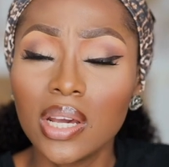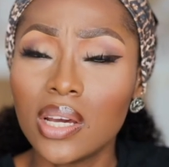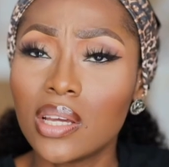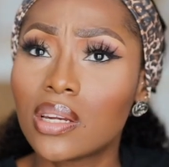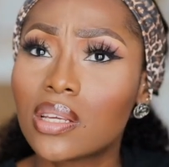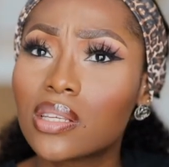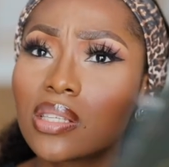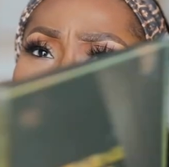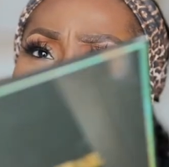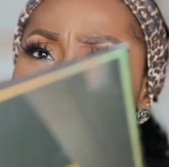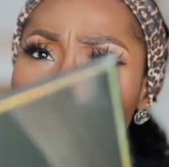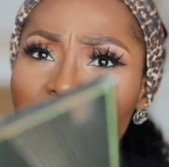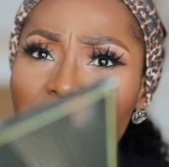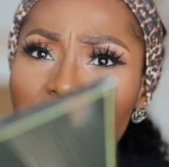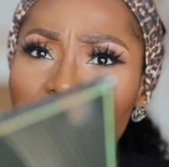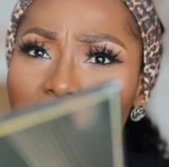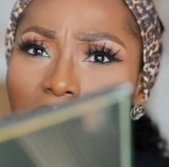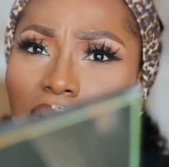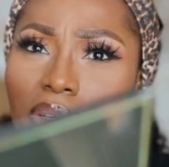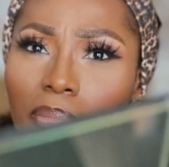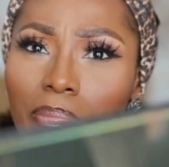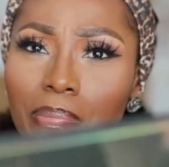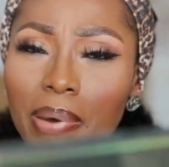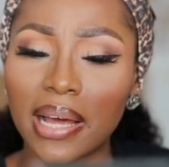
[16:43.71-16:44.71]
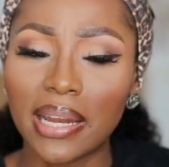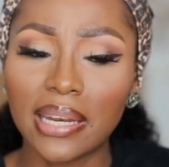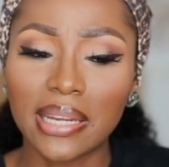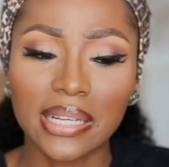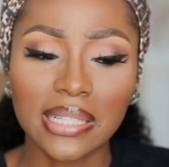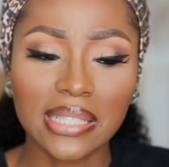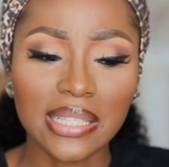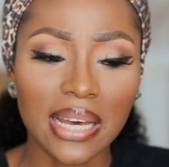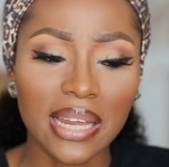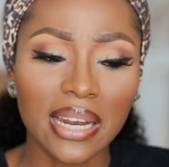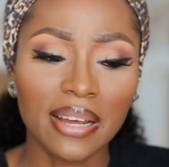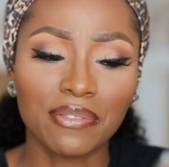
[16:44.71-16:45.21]
This is a very good
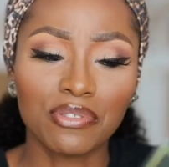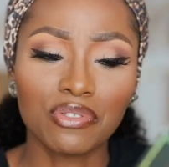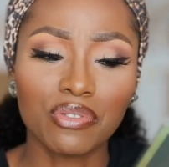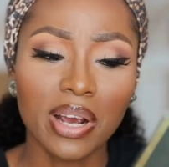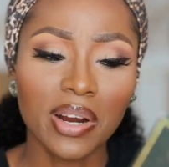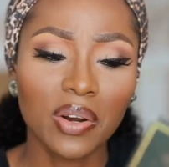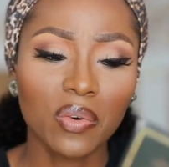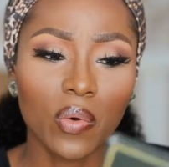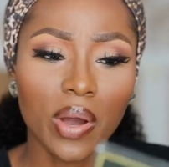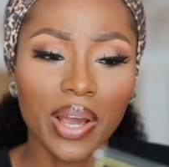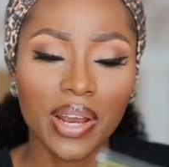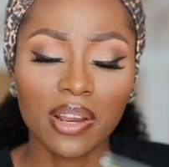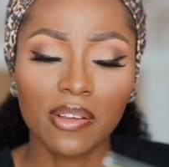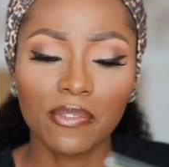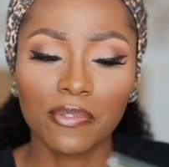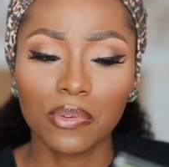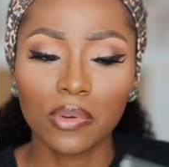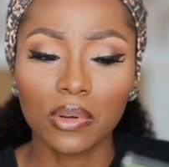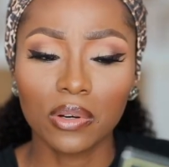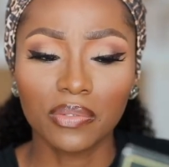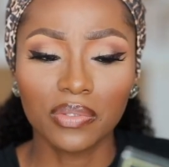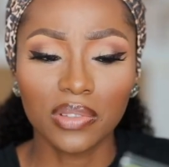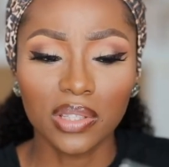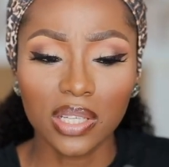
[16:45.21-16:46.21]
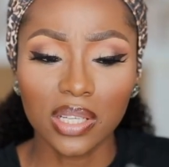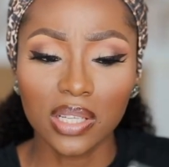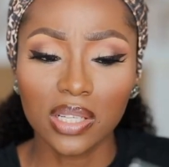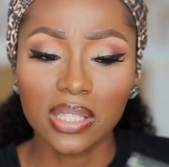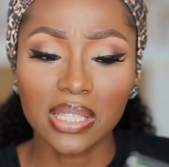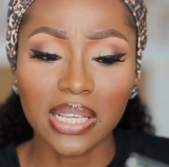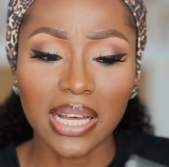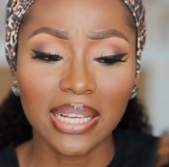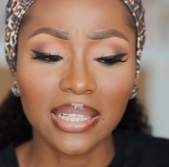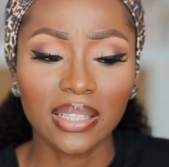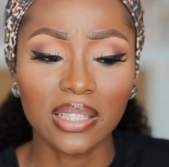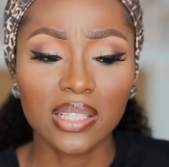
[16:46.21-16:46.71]
palette, and I've tried quite a few of these,
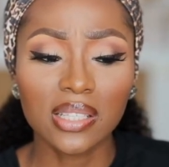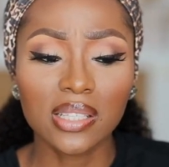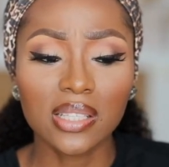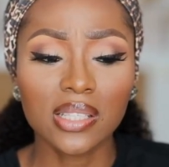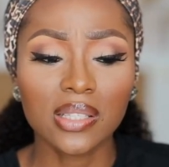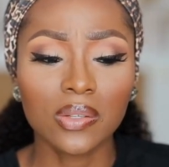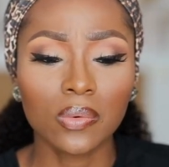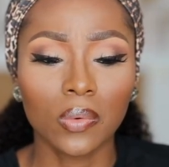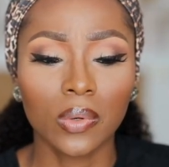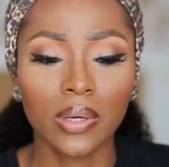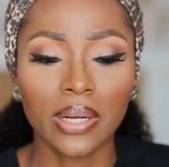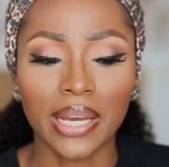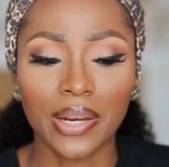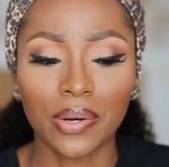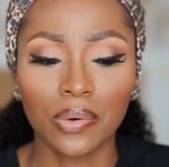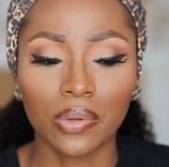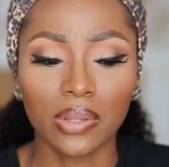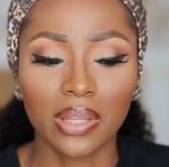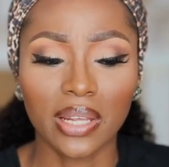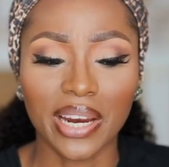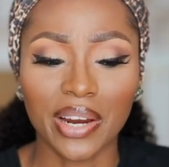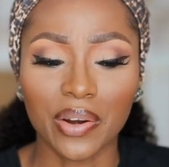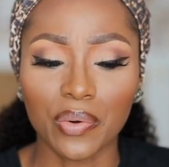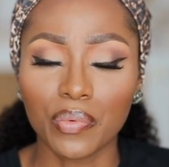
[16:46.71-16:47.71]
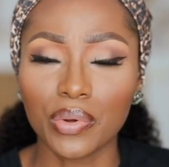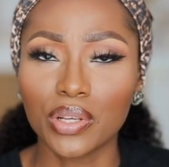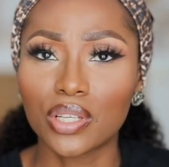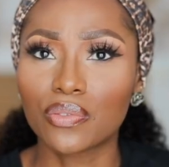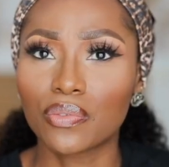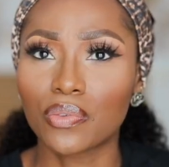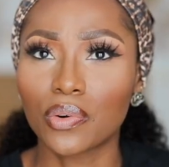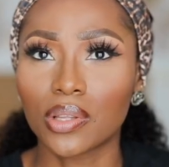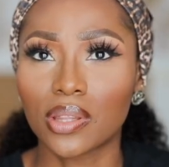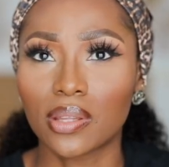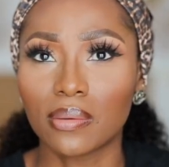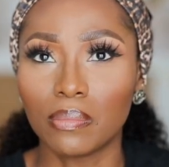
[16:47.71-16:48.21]
and this is the one I know that I reach
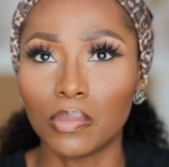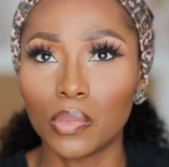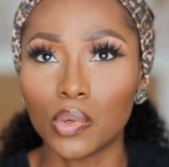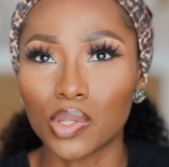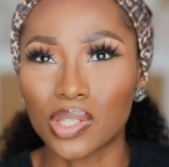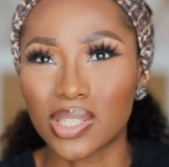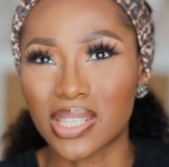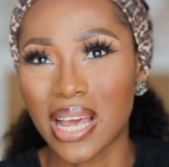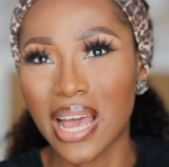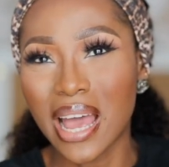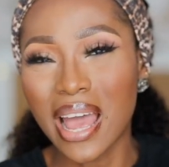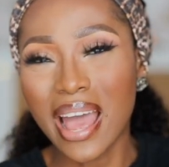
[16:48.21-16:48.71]
for the most.